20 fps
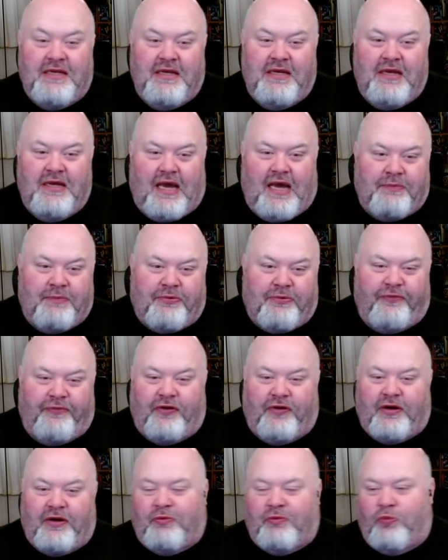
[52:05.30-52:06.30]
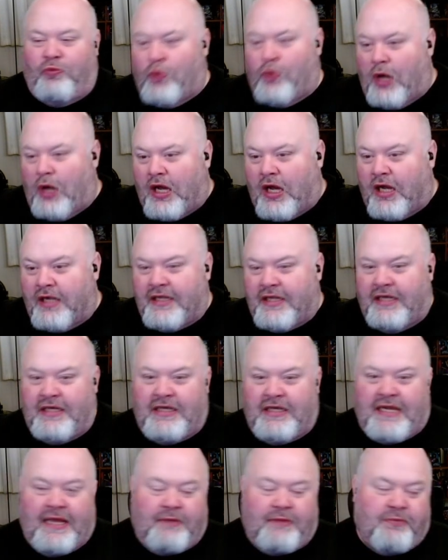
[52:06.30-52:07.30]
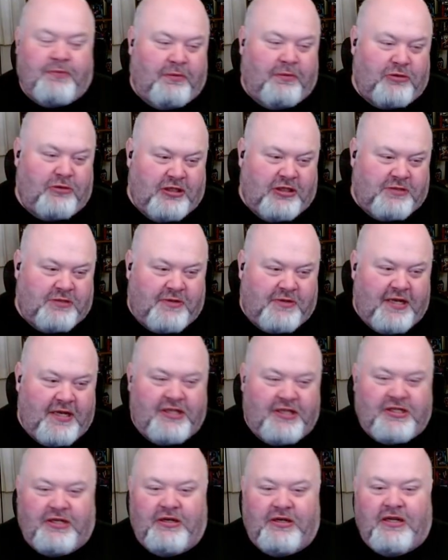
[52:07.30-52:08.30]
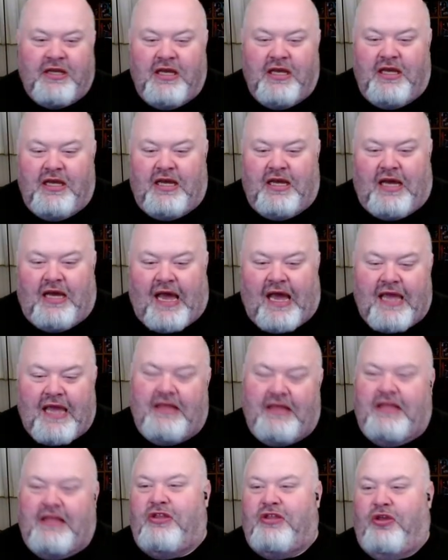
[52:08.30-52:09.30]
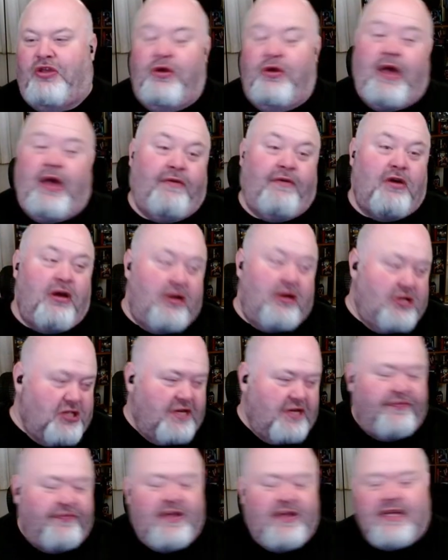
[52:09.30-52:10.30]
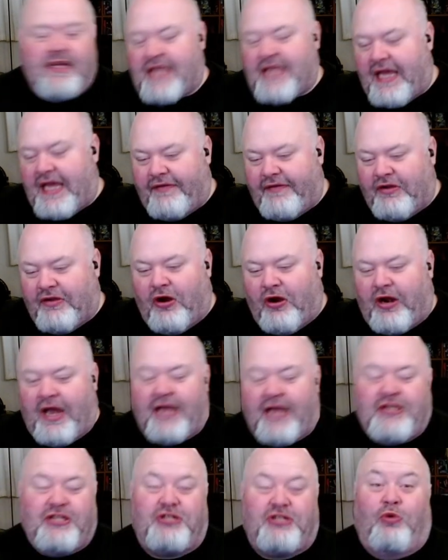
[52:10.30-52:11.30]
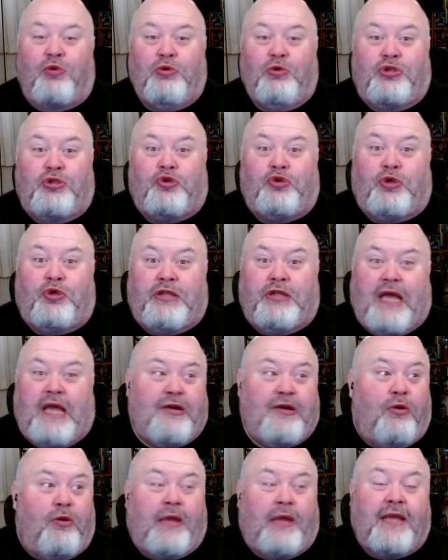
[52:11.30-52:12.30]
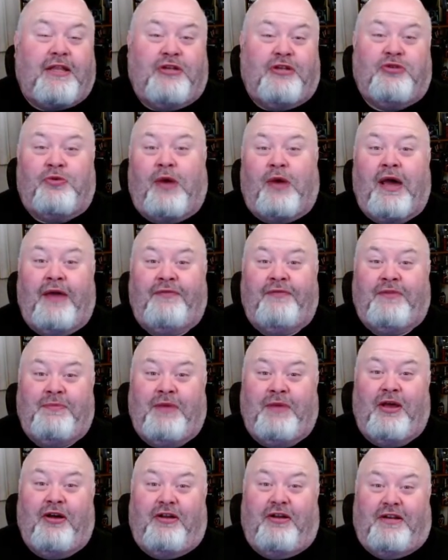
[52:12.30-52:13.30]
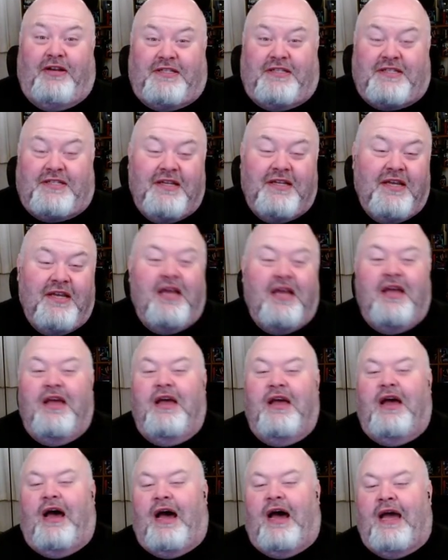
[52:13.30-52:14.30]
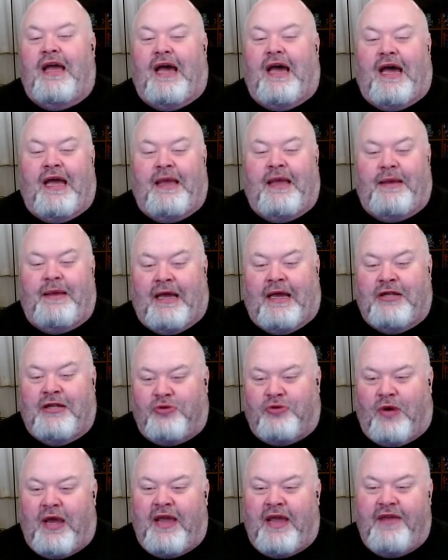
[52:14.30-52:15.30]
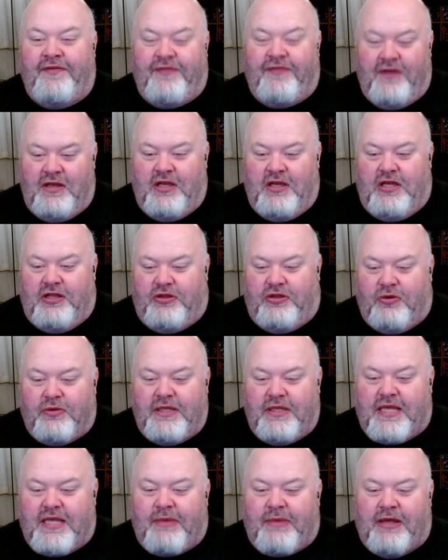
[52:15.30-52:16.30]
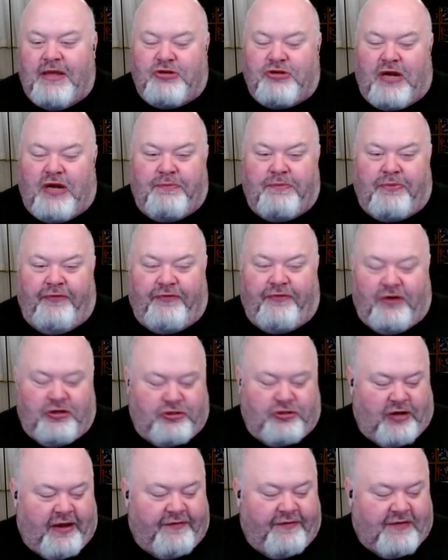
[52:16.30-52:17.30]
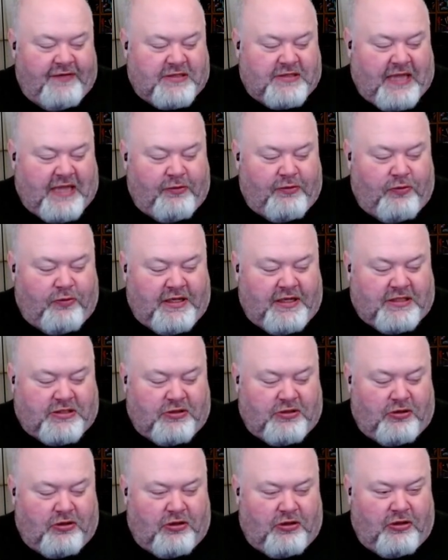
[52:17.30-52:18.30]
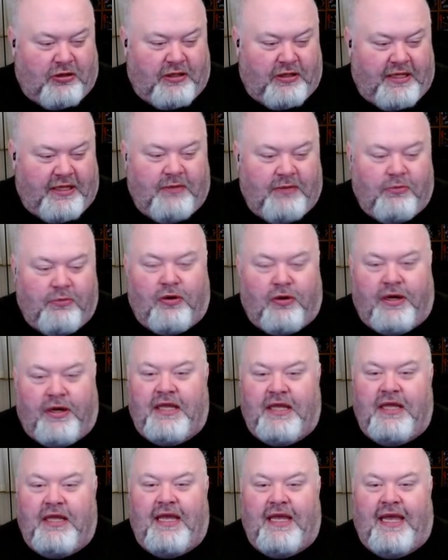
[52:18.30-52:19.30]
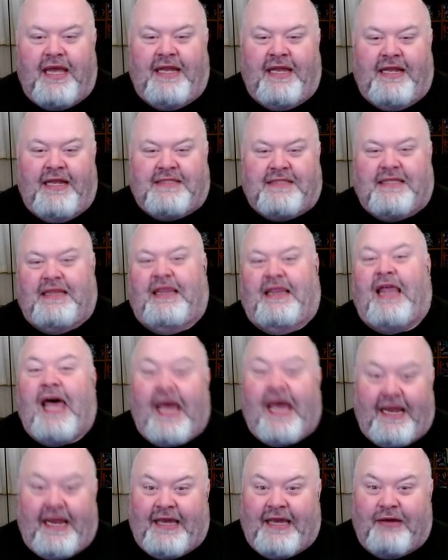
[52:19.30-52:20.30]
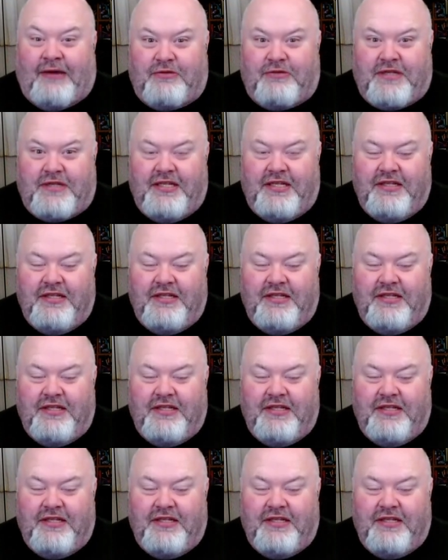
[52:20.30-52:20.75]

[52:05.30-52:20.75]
I prefer to walk and take public transportation. I do you have a car, Jeff? Yes, I have a car. I just don't I don't like to drive to be honest. I I, I drive the only time I drive, prefer to drive is like when it's early in the morning and it's light out.